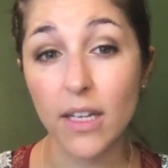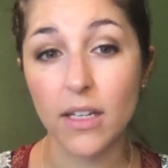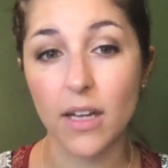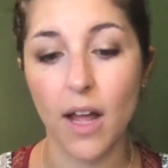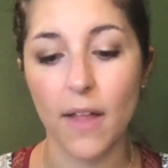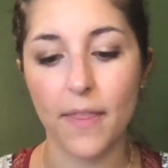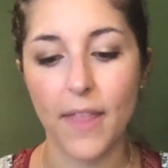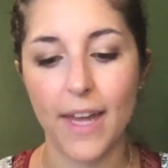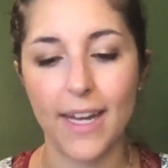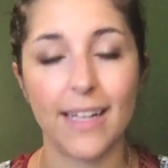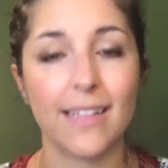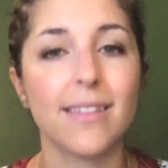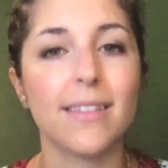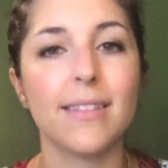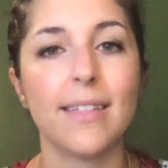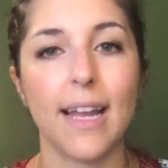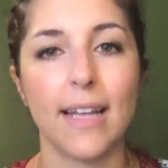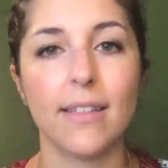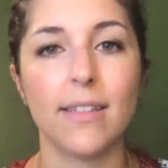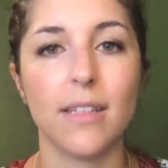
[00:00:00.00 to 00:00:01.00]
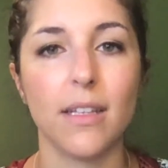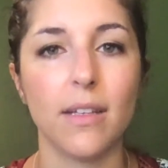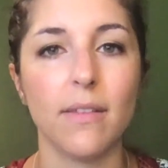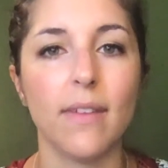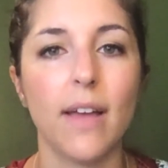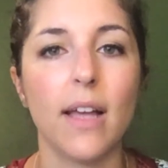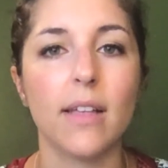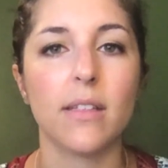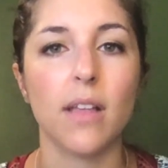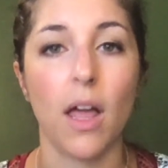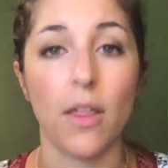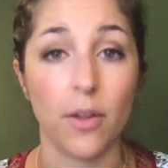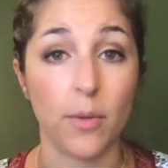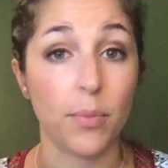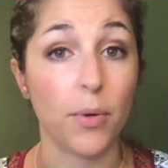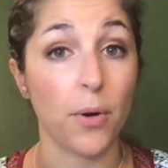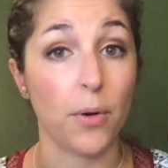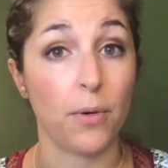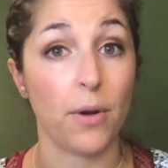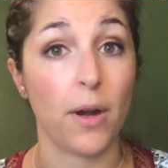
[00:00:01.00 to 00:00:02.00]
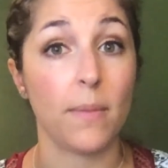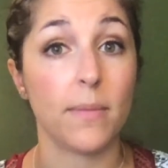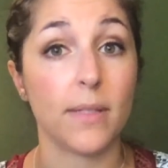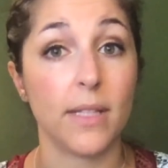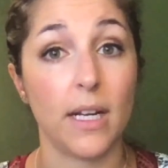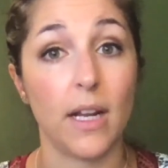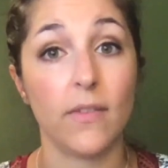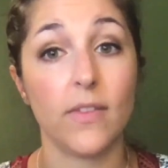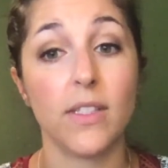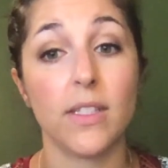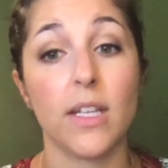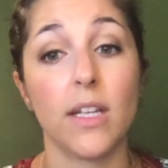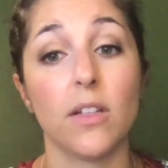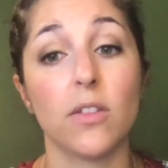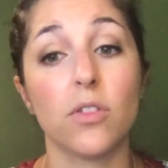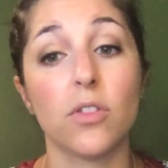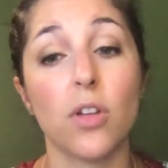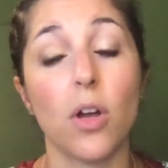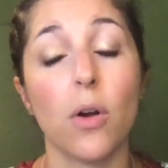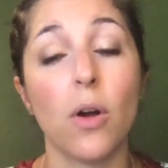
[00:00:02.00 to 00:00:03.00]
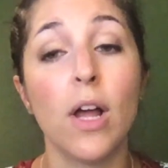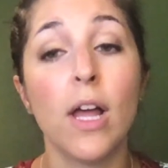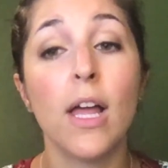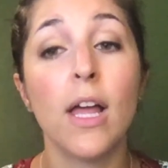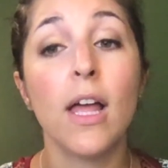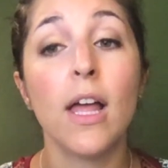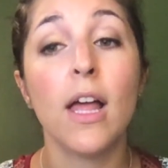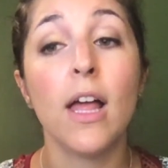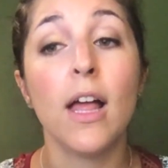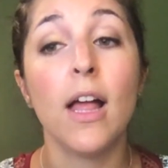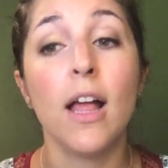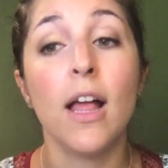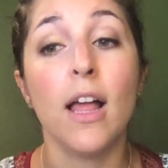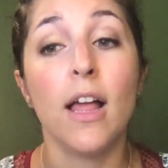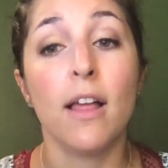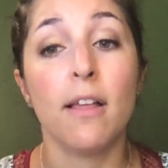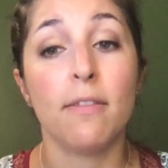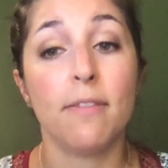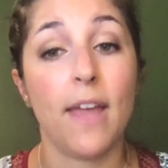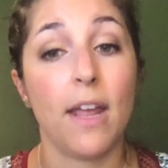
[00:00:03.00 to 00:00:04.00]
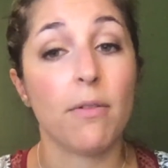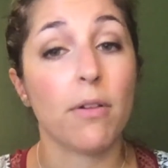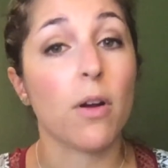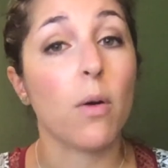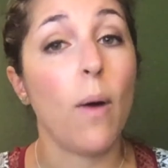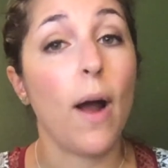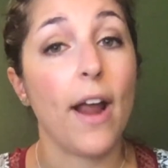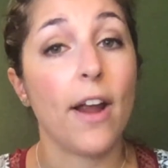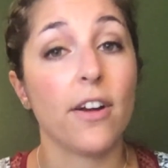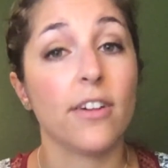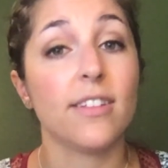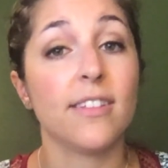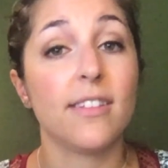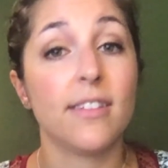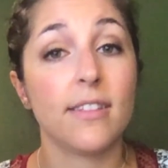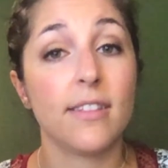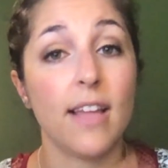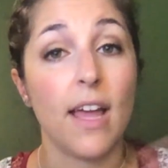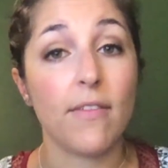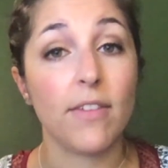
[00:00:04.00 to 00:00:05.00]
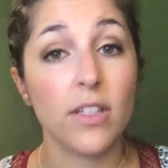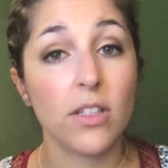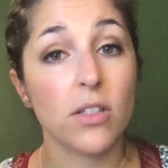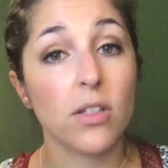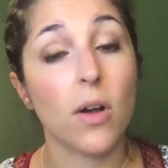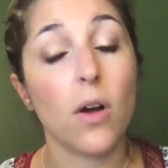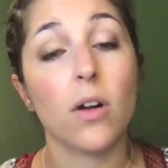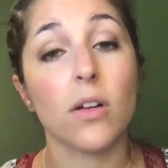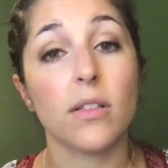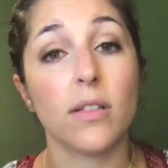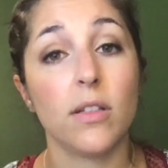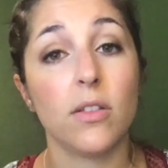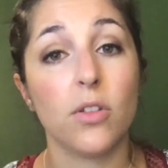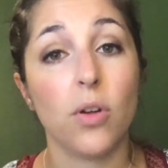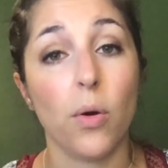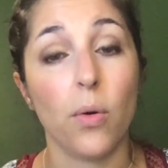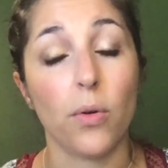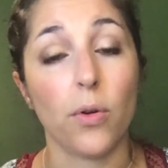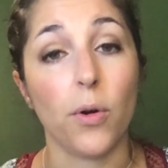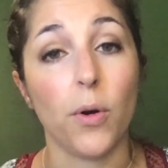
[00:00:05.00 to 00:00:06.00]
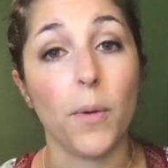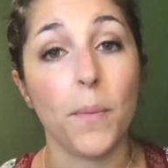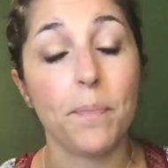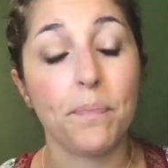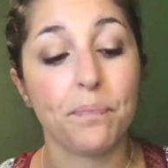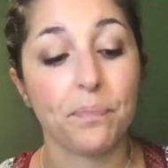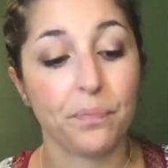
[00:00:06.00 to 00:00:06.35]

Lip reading: not that extensive as other programs that I've seen. So they required 7 songs in total,